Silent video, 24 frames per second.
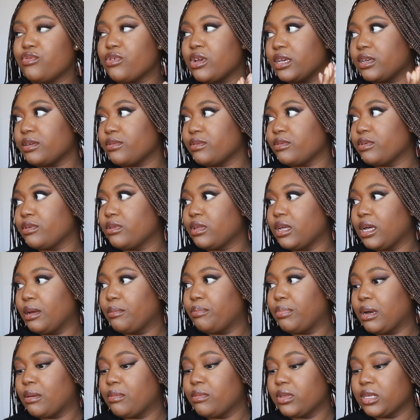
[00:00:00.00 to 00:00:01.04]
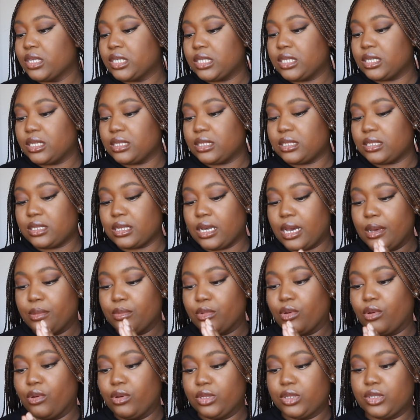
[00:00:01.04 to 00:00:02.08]
I publish this, I'm
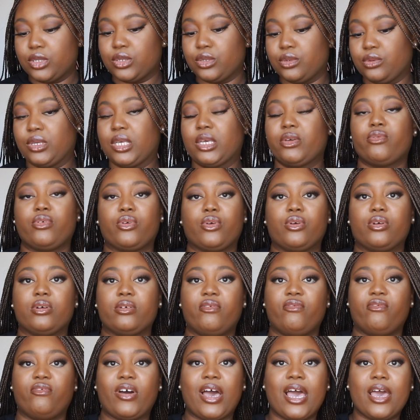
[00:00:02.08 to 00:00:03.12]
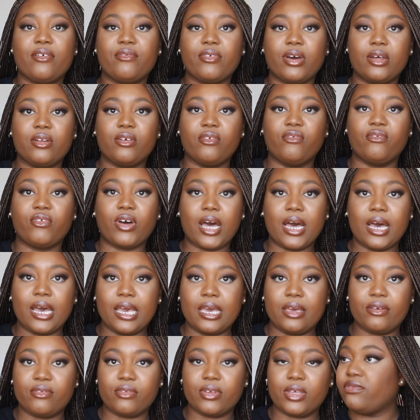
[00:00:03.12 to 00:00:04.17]
going to give her 5 out of
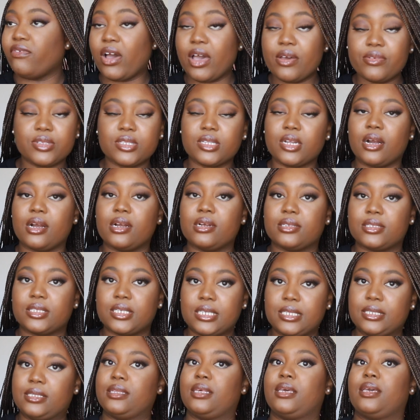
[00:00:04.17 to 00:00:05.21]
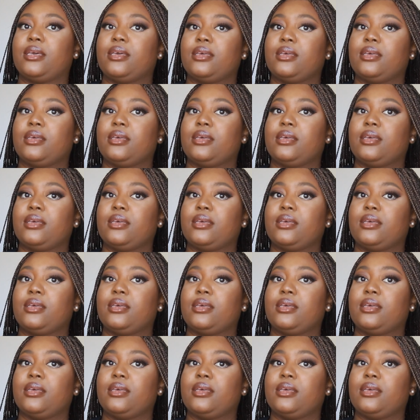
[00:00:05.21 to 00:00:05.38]
5 stars easily,